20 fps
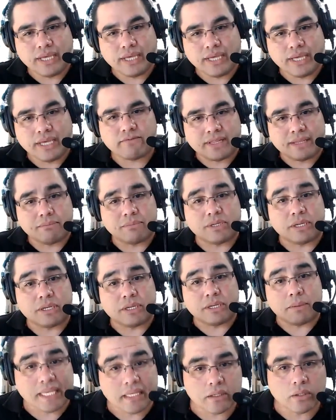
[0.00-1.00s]
yet for them to
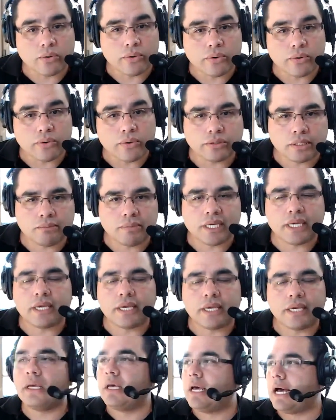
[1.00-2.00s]
be loyal to
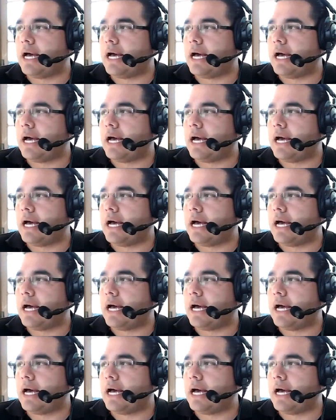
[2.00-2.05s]
me.